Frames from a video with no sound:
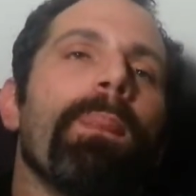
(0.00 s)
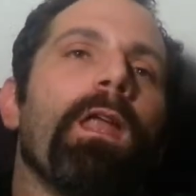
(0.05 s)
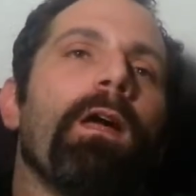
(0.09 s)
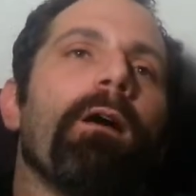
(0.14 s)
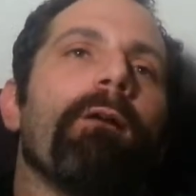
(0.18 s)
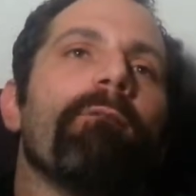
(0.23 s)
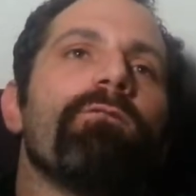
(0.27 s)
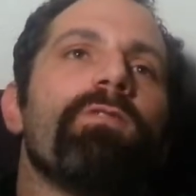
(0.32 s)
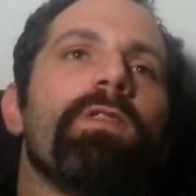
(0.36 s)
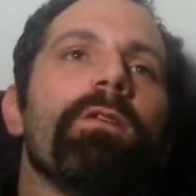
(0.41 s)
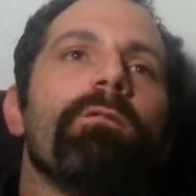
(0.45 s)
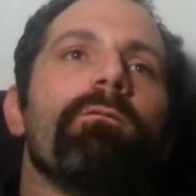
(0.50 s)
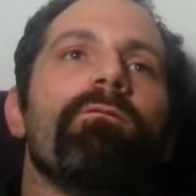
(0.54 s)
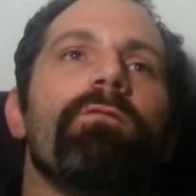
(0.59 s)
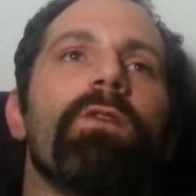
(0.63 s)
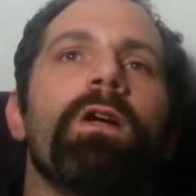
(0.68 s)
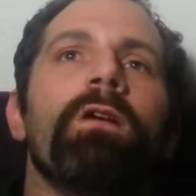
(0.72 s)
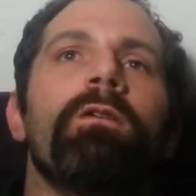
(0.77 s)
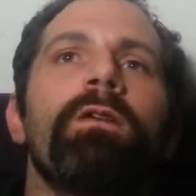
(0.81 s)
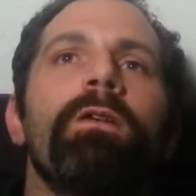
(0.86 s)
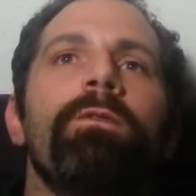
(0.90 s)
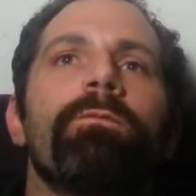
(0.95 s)
of the
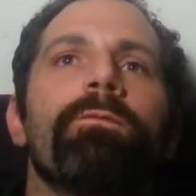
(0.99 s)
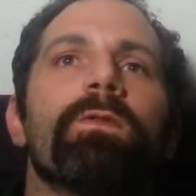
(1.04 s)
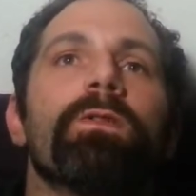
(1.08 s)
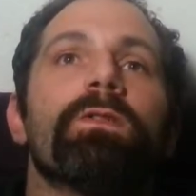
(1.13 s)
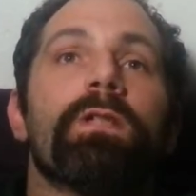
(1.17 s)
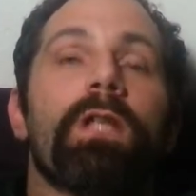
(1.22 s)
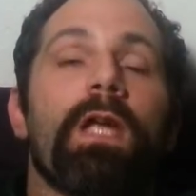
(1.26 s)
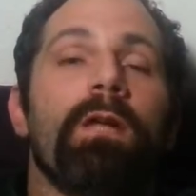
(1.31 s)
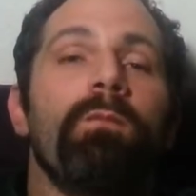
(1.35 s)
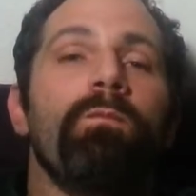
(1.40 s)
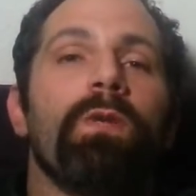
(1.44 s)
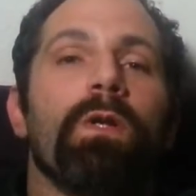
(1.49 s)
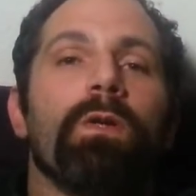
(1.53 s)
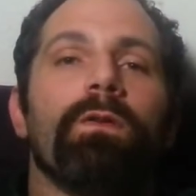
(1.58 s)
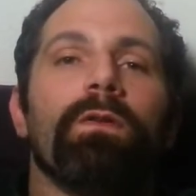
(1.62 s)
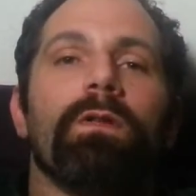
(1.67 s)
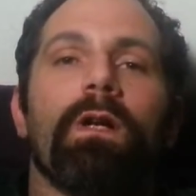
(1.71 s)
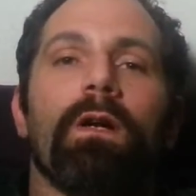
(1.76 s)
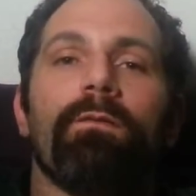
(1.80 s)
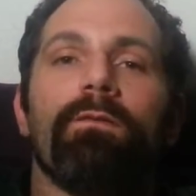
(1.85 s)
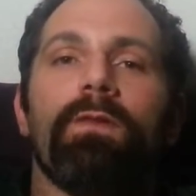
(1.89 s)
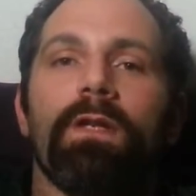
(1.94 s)
very first, and
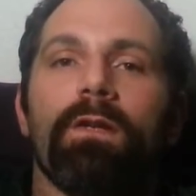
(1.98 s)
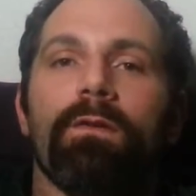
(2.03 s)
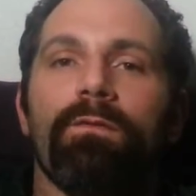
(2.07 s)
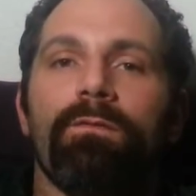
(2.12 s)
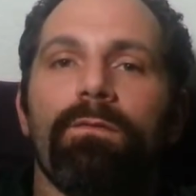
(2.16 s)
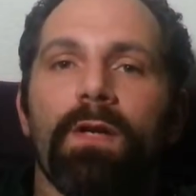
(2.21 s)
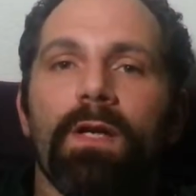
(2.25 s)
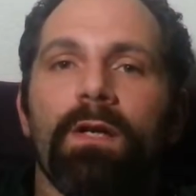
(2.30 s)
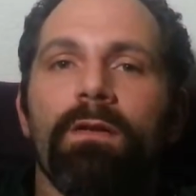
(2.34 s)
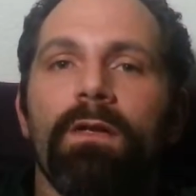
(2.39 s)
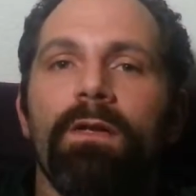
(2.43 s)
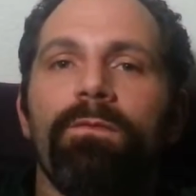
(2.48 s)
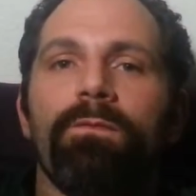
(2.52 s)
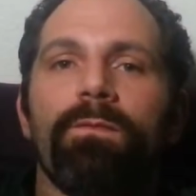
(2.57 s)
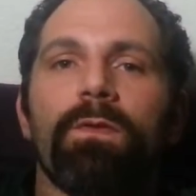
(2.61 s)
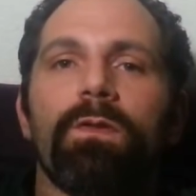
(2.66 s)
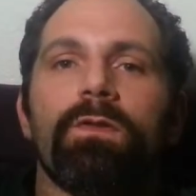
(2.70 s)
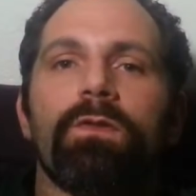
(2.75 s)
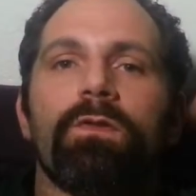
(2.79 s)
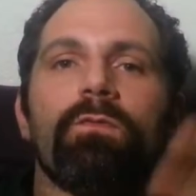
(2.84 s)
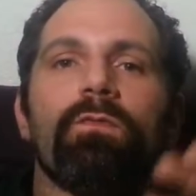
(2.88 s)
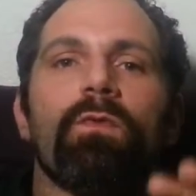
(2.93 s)
builder of the very
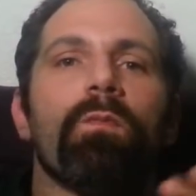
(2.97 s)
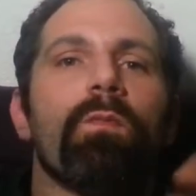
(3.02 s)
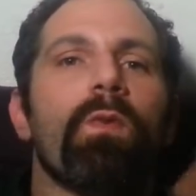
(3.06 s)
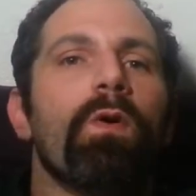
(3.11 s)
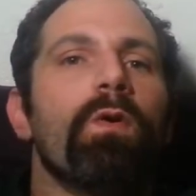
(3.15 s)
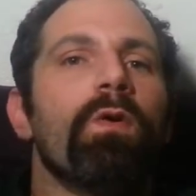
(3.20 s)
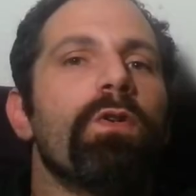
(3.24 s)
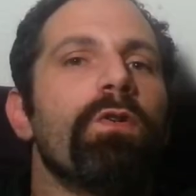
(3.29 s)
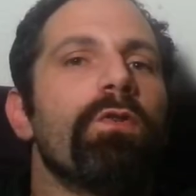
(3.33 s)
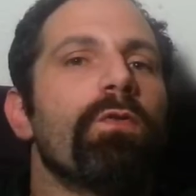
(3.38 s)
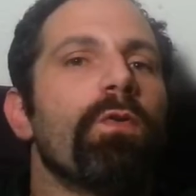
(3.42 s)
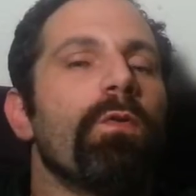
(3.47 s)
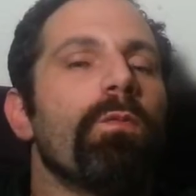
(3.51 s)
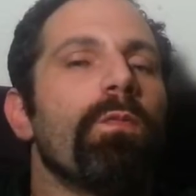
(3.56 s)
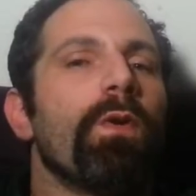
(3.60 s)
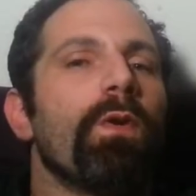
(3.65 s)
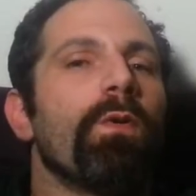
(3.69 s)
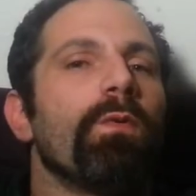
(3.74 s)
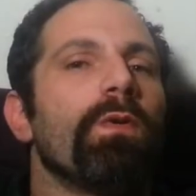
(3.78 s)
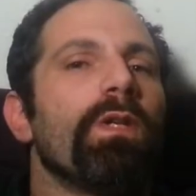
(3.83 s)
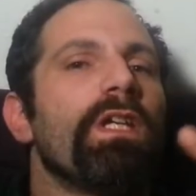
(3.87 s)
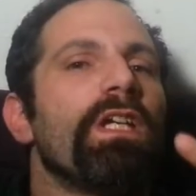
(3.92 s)
first remote control
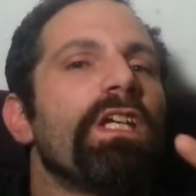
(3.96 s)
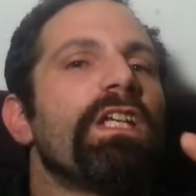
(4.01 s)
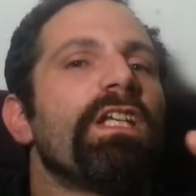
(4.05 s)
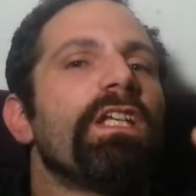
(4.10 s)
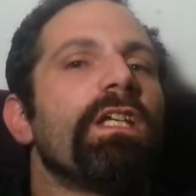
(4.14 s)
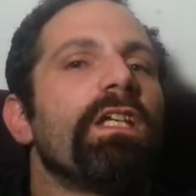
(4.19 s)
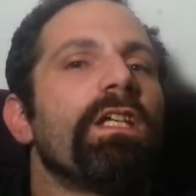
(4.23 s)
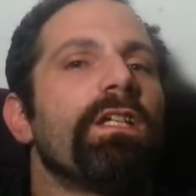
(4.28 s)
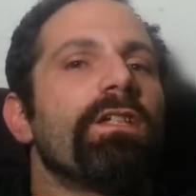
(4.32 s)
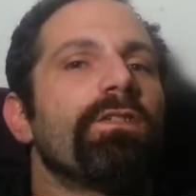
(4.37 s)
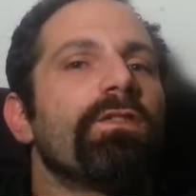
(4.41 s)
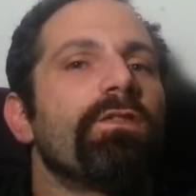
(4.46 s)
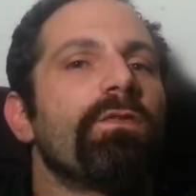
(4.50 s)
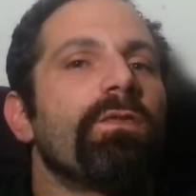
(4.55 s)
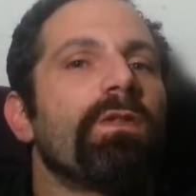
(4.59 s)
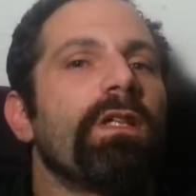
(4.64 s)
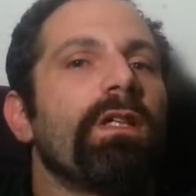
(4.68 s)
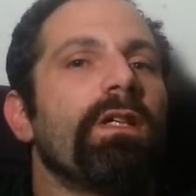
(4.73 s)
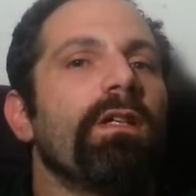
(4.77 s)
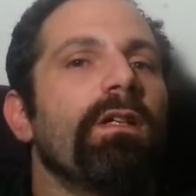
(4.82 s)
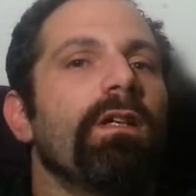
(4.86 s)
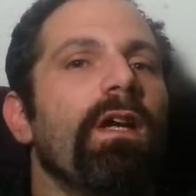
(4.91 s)
boat in
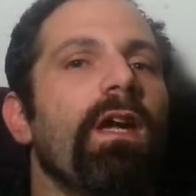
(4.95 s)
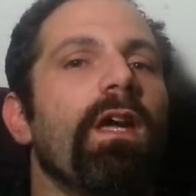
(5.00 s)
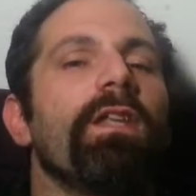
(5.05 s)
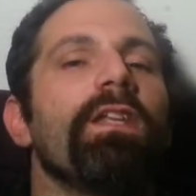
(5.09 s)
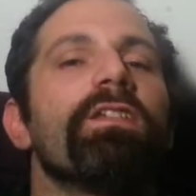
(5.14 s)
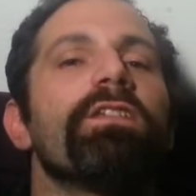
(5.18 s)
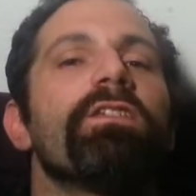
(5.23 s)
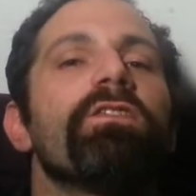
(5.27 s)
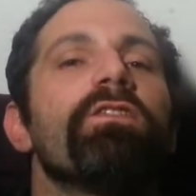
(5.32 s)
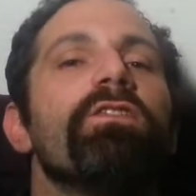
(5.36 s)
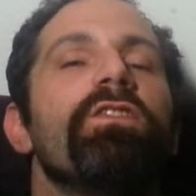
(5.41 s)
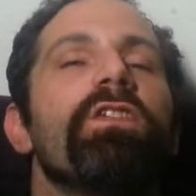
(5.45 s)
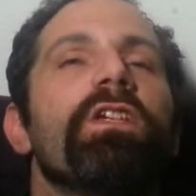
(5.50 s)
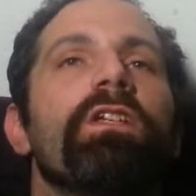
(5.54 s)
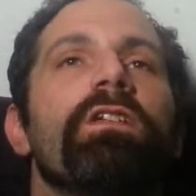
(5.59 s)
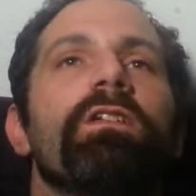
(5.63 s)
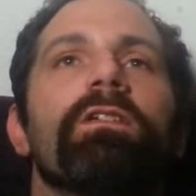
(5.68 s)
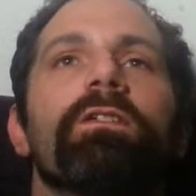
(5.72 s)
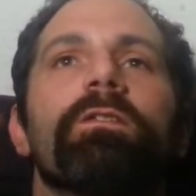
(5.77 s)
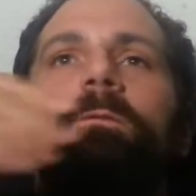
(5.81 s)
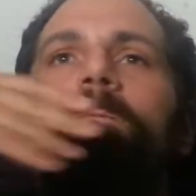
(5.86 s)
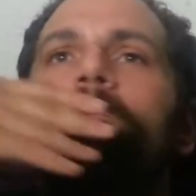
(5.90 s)
history. And this is
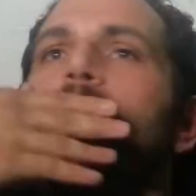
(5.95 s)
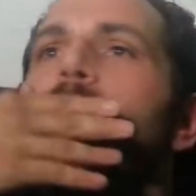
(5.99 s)
genius.